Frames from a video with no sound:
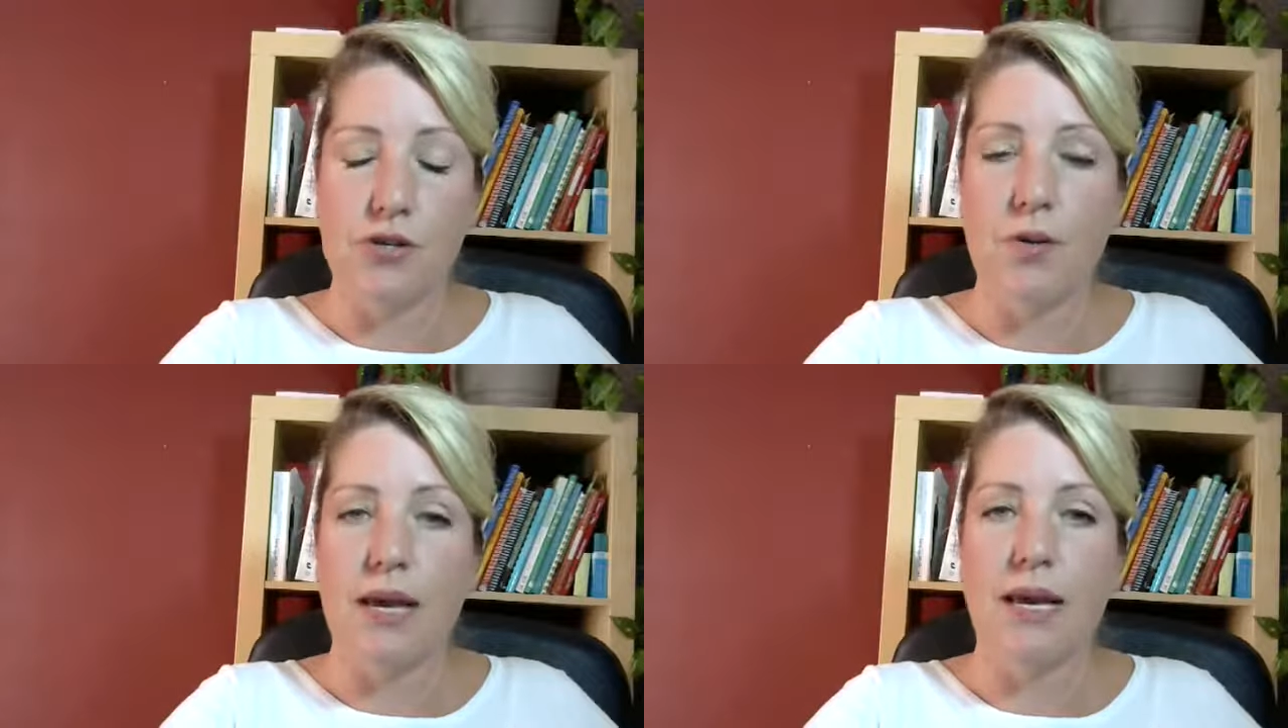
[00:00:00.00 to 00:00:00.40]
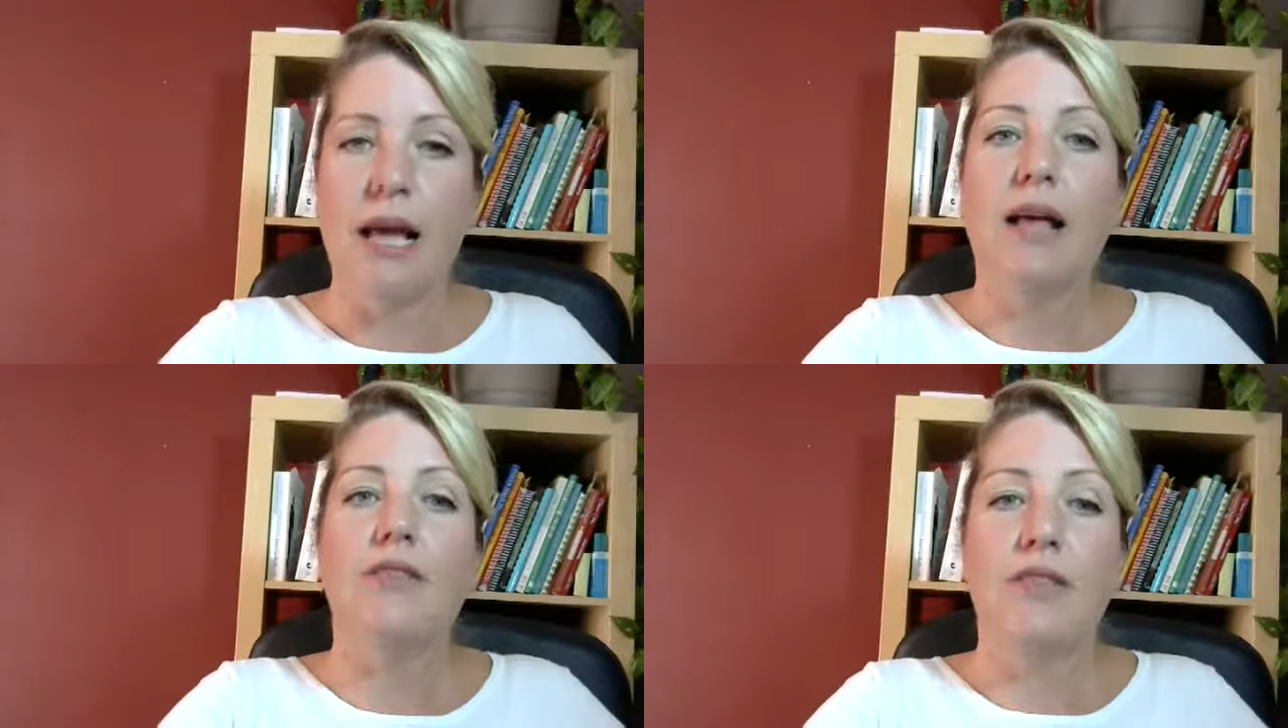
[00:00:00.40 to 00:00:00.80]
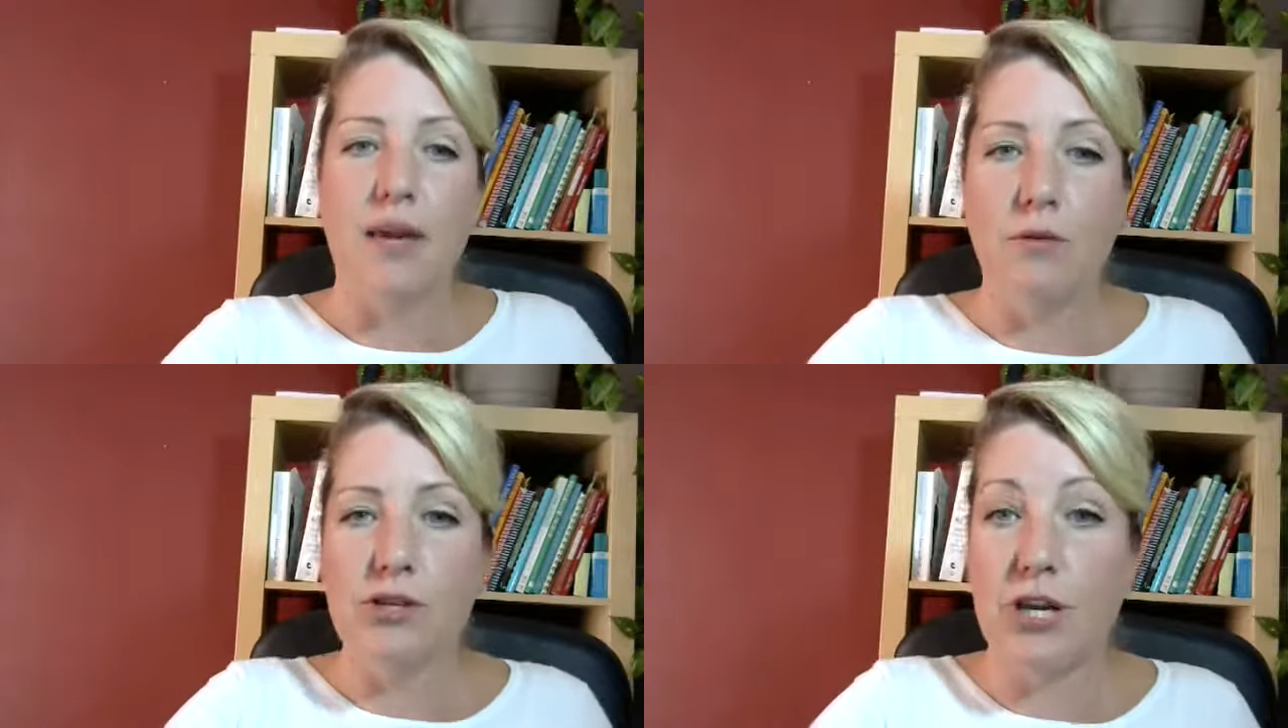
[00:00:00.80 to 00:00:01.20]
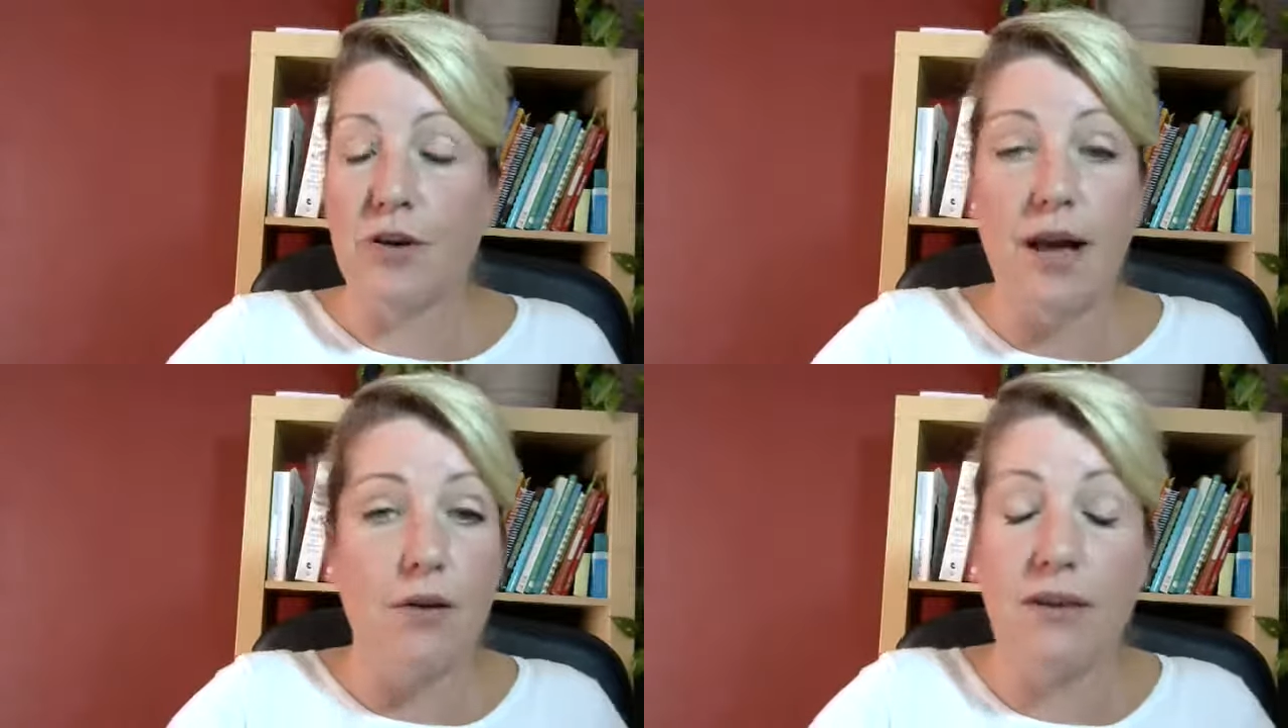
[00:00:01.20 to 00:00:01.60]
doing, they will share
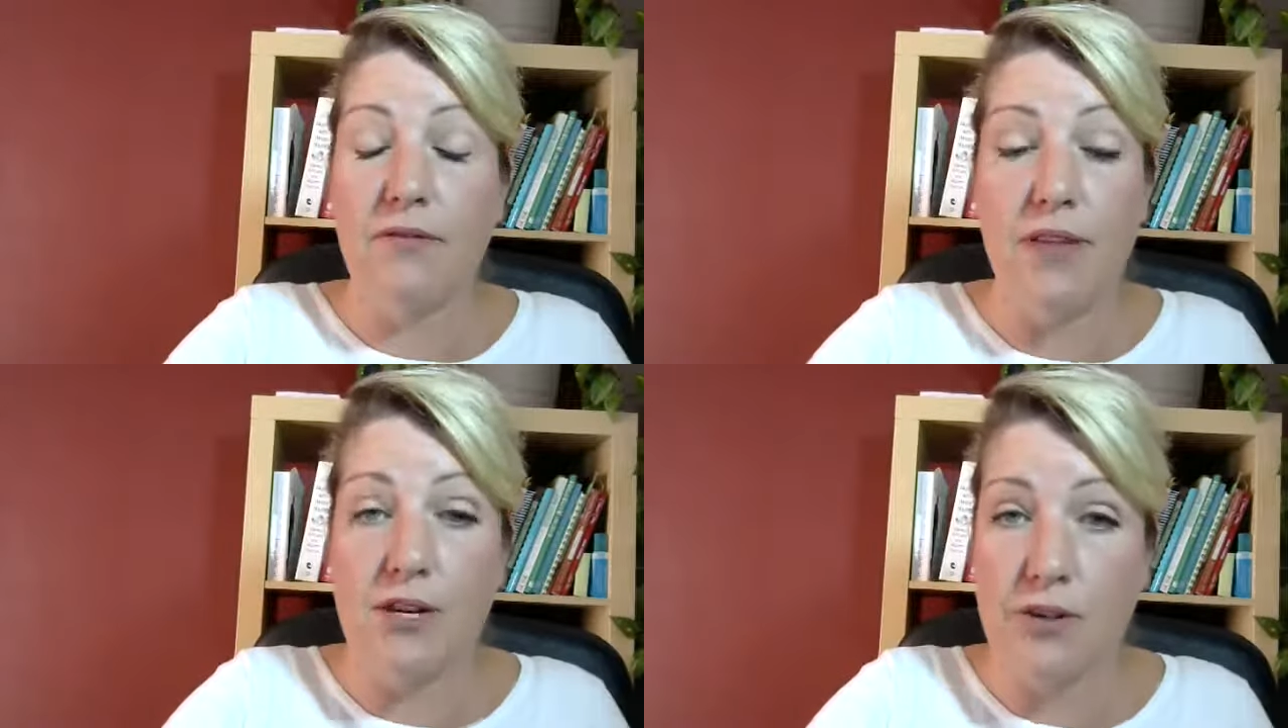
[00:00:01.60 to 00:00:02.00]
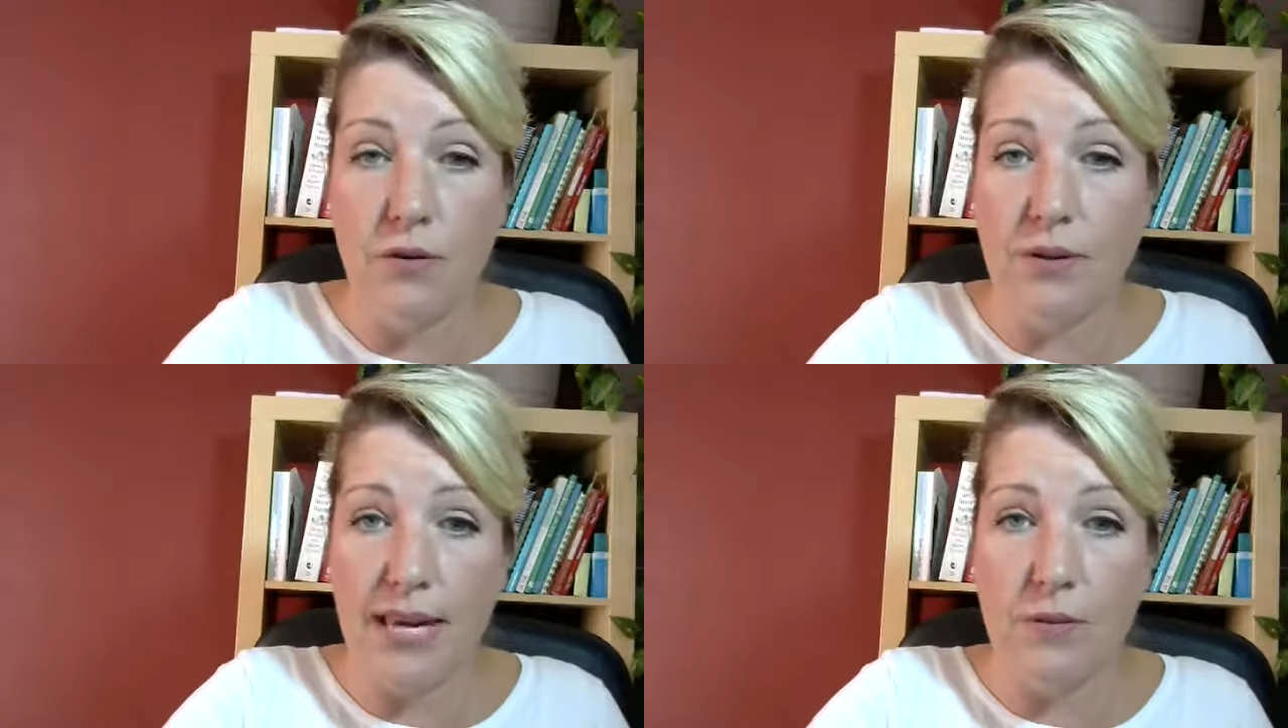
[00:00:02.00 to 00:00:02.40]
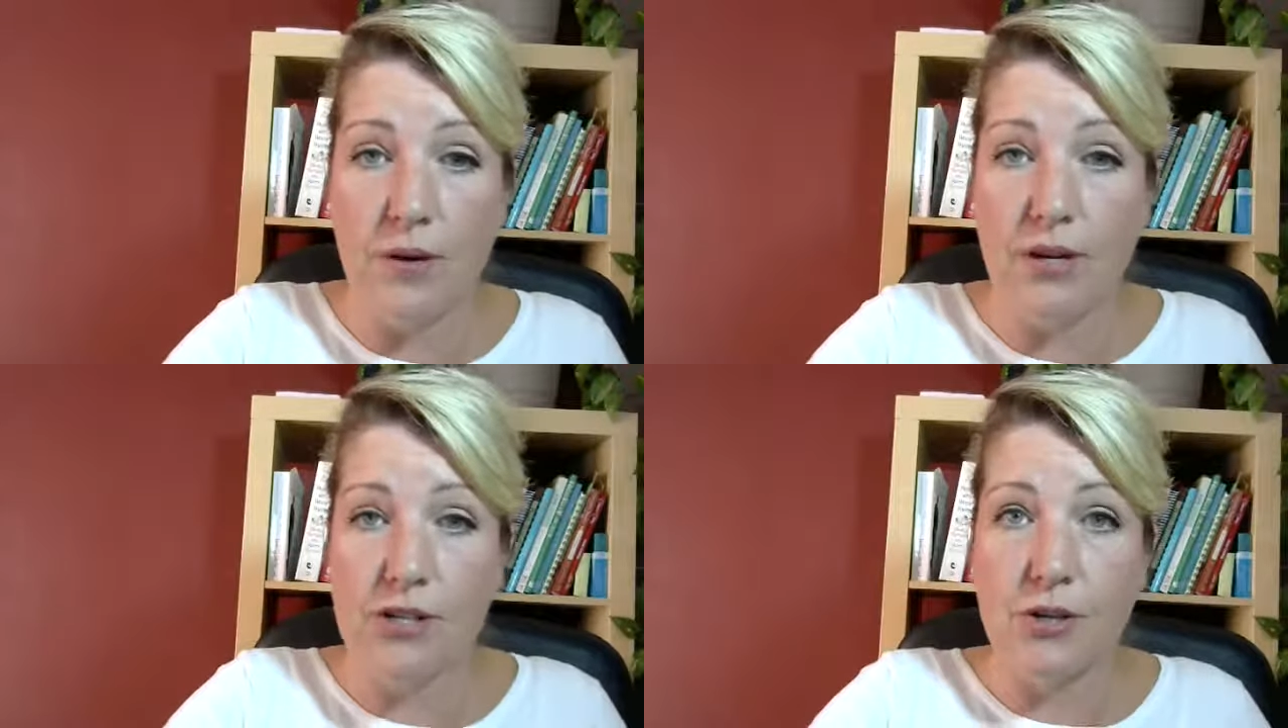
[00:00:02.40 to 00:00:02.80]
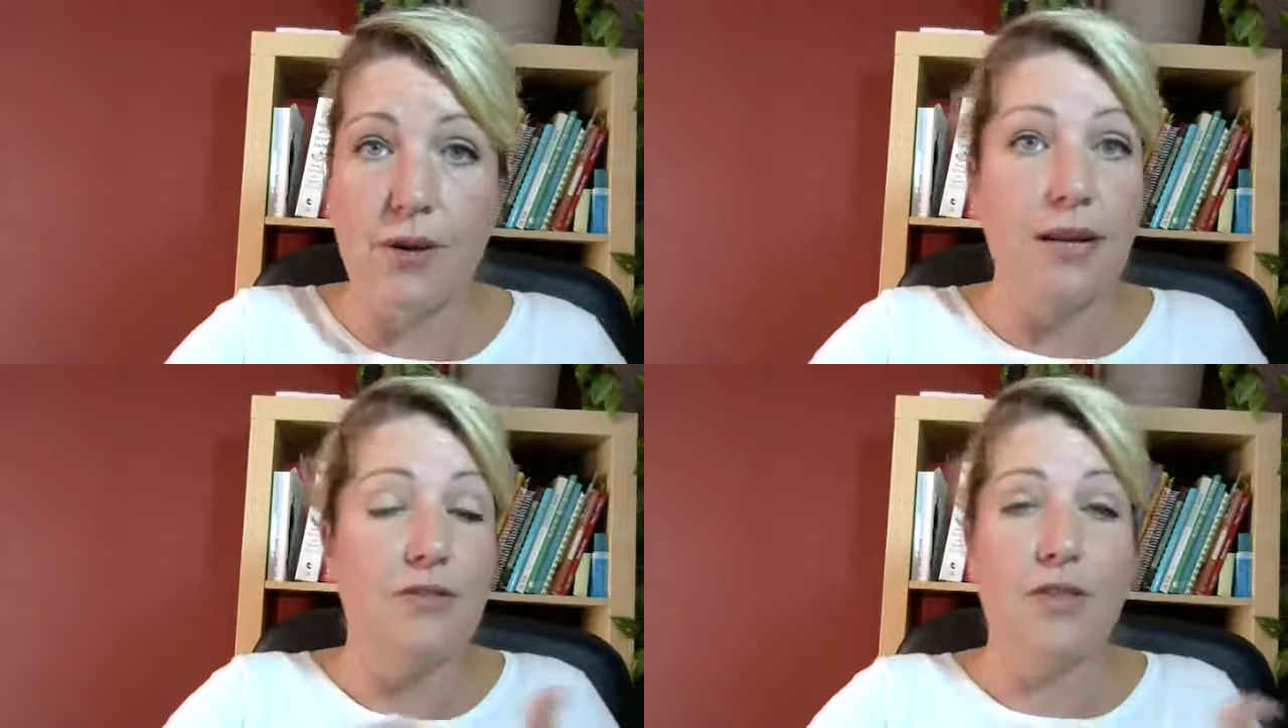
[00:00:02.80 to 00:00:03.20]
it out. If they don't like what you're doing,